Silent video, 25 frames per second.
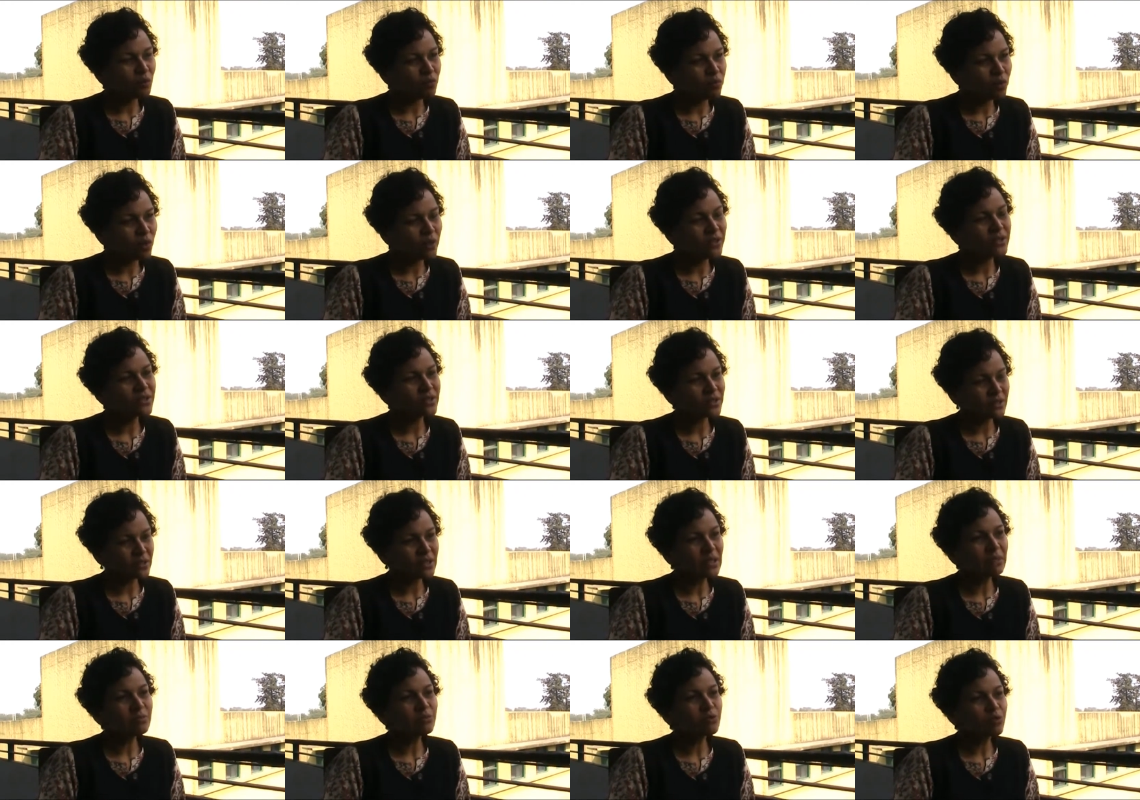what
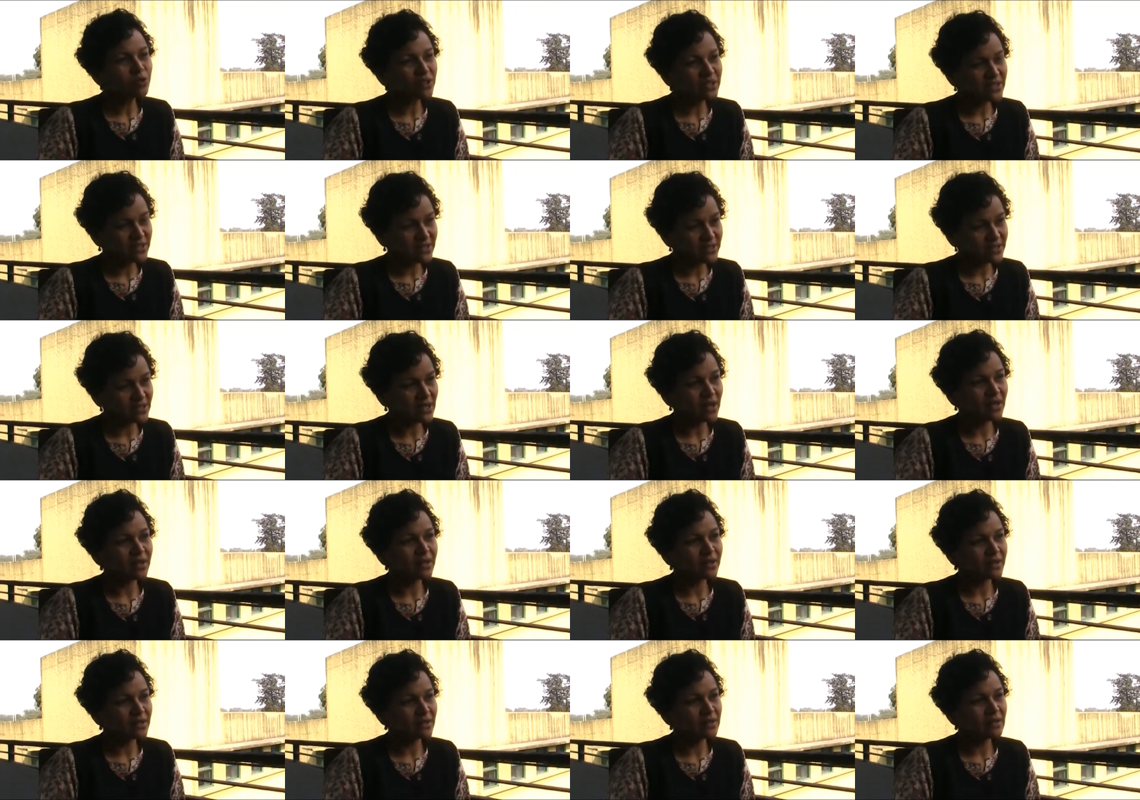communities
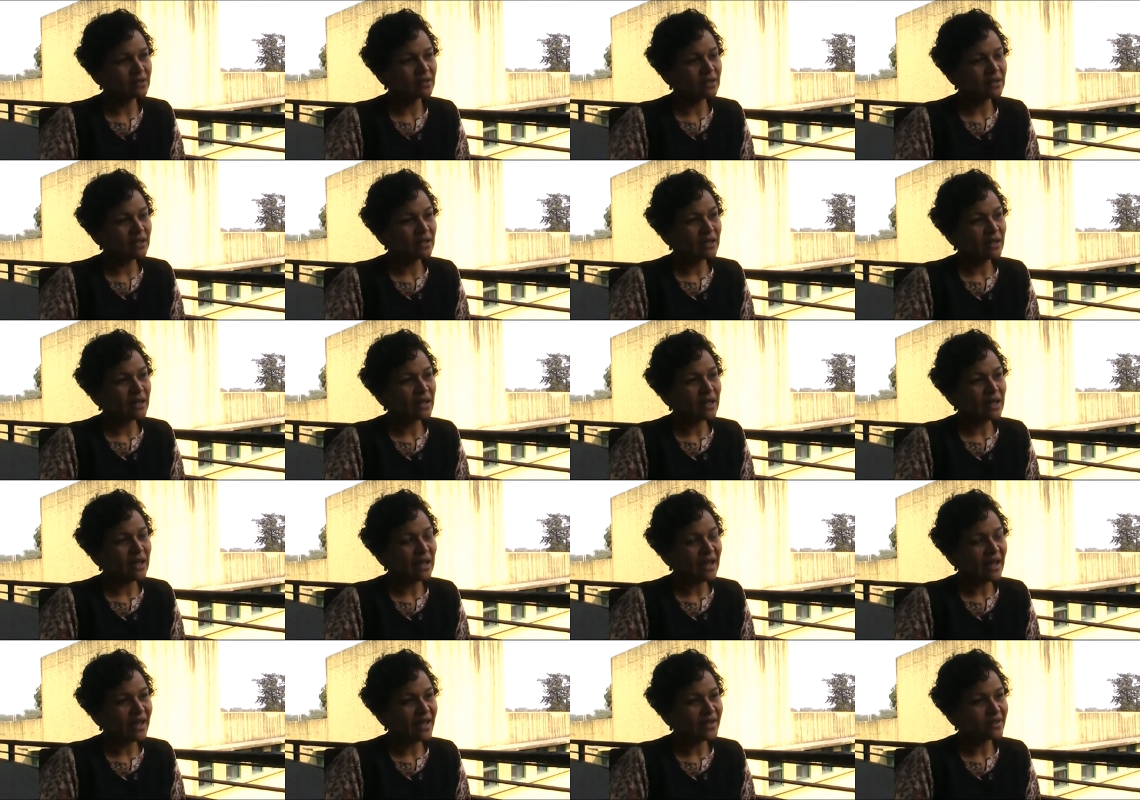are
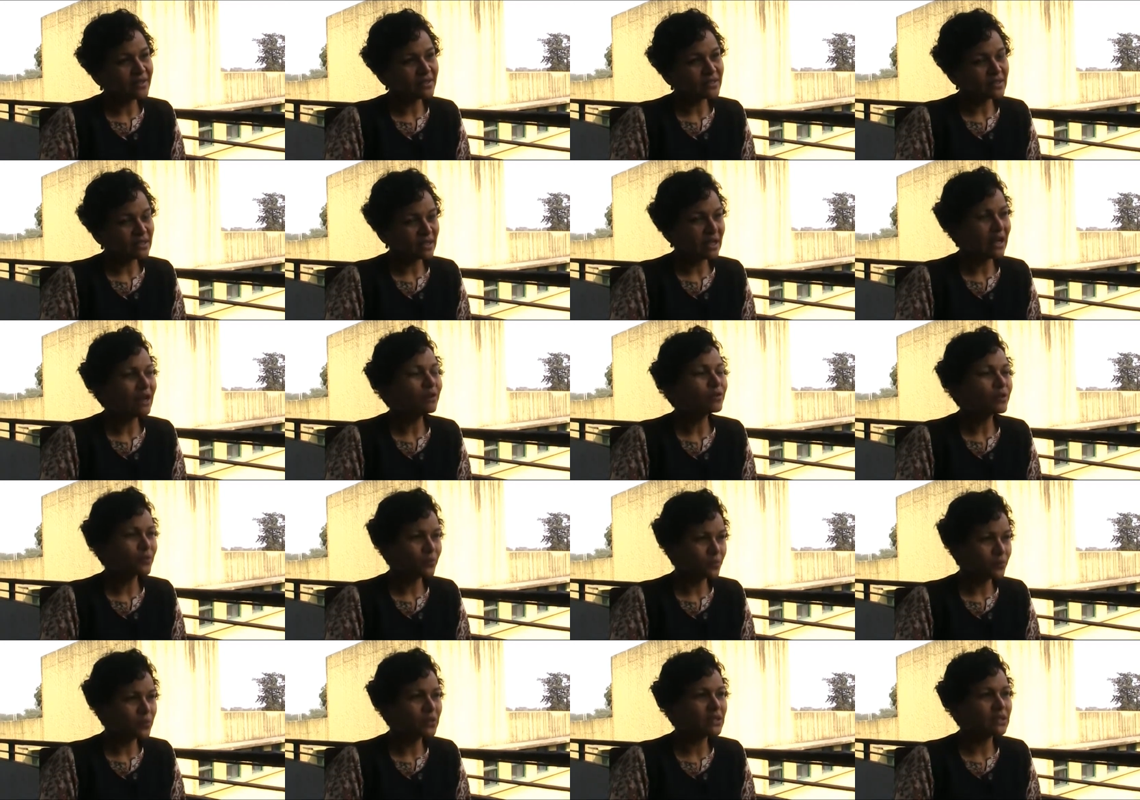and how
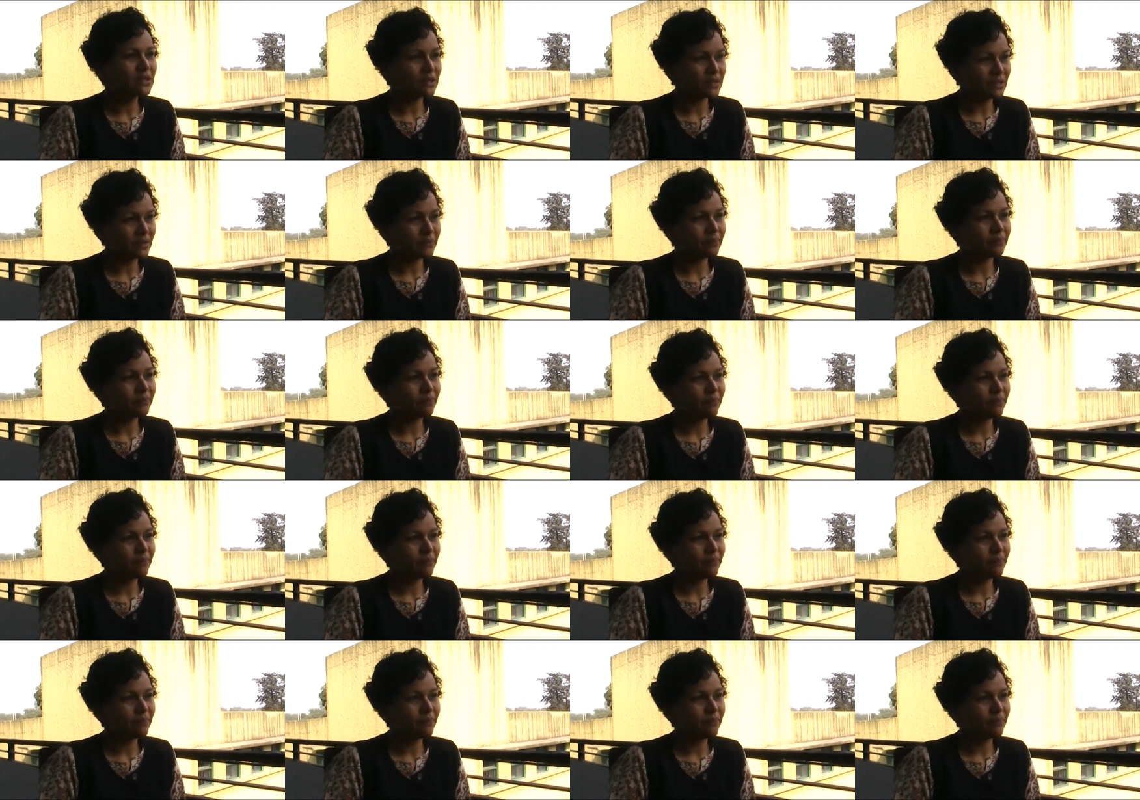they work.